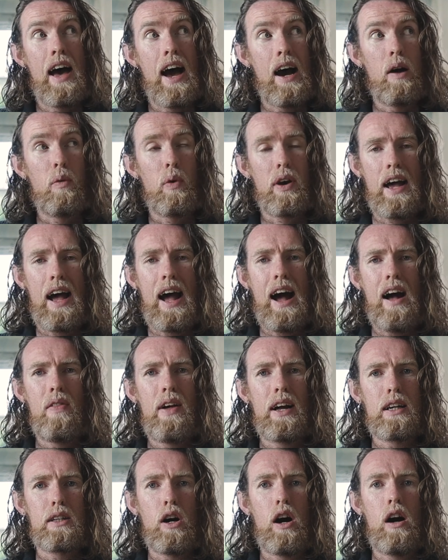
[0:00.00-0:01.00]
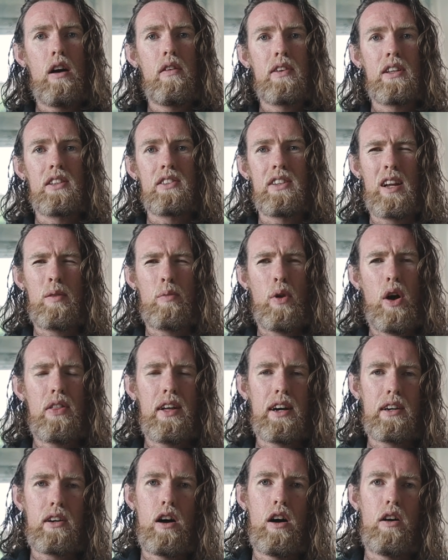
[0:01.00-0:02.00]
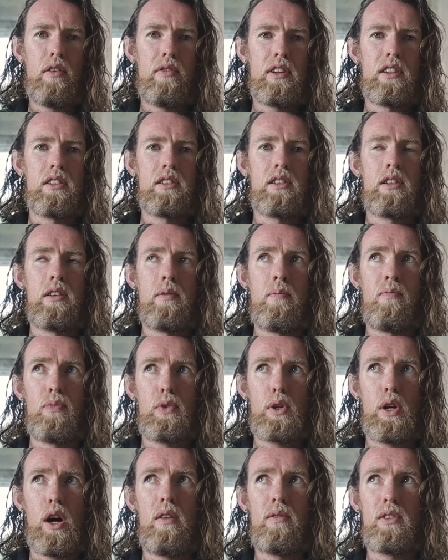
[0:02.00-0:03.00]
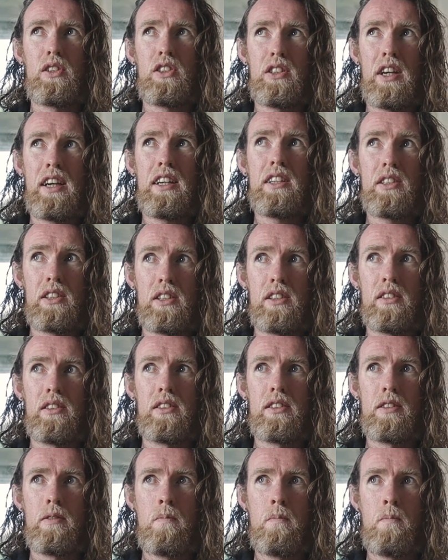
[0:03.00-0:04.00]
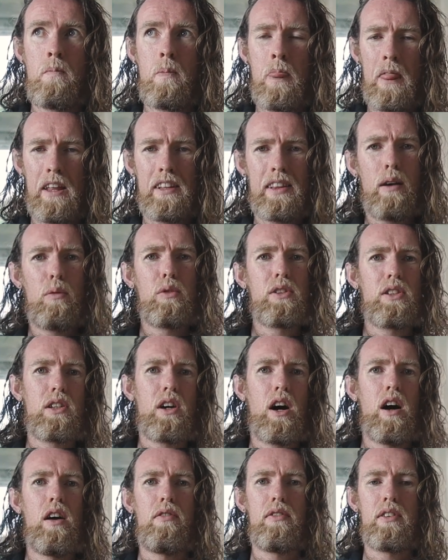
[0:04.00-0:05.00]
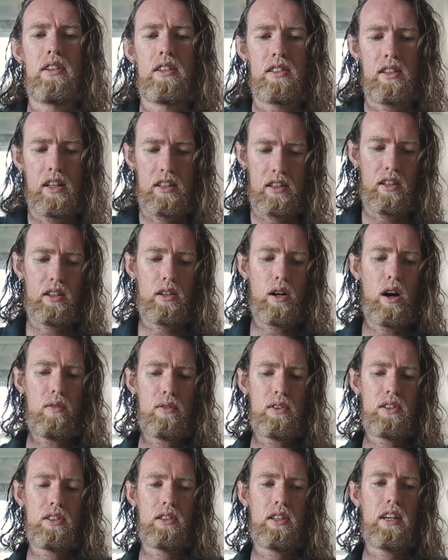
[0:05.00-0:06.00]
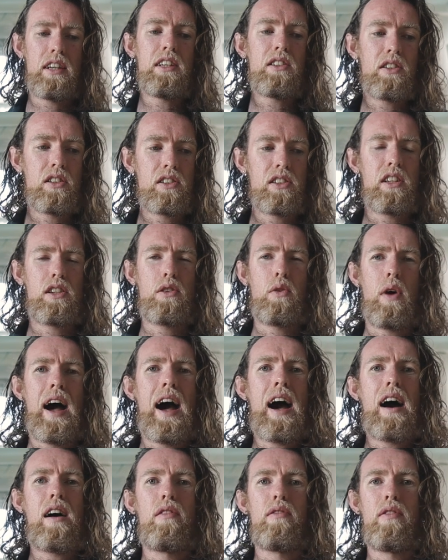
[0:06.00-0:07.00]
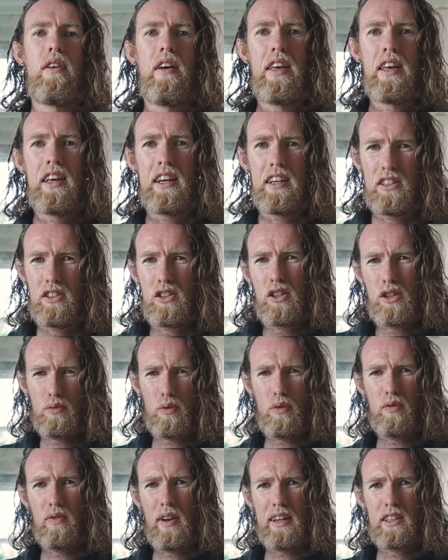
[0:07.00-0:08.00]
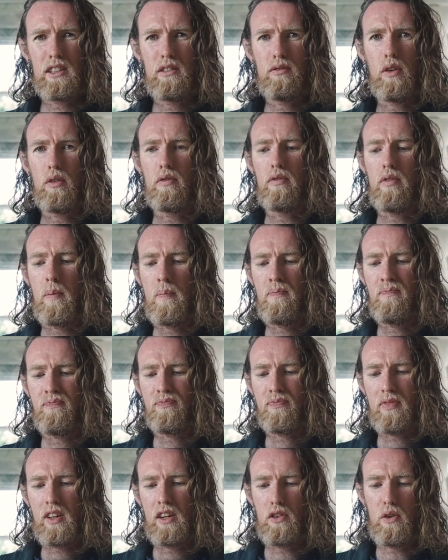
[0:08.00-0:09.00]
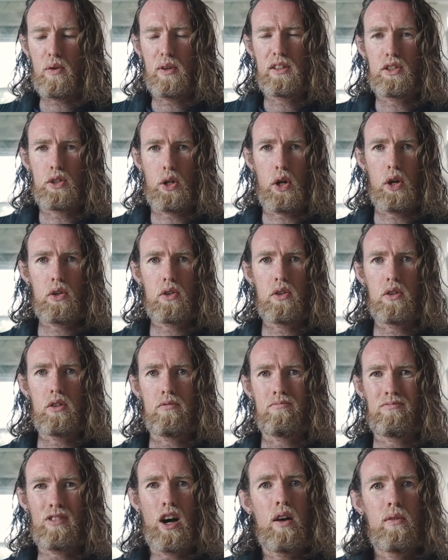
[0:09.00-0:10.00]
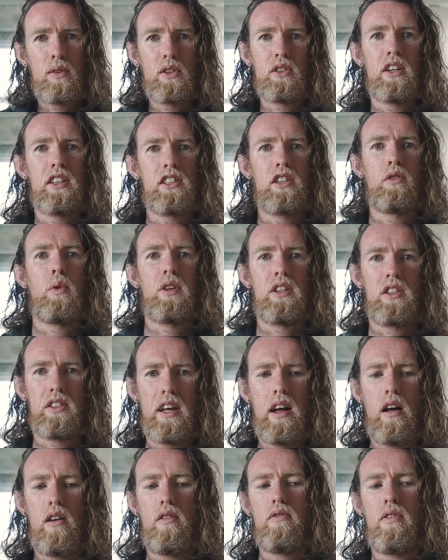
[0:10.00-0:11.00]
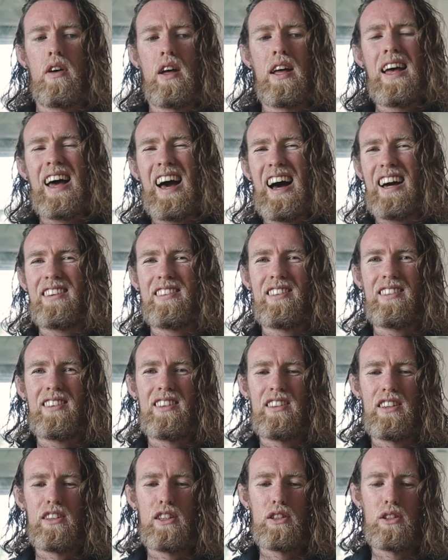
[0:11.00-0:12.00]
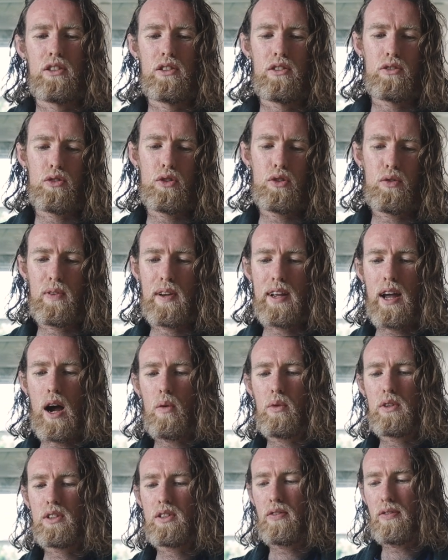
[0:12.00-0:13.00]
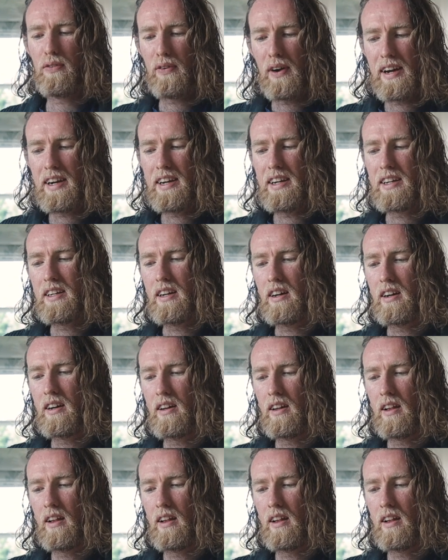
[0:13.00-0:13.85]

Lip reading: And when I had that confidence and I brought that confidence to conversations, like that was the confidence, like the conversations that you have is just reflective of your internal conversation with self. And truthfully, I was afraid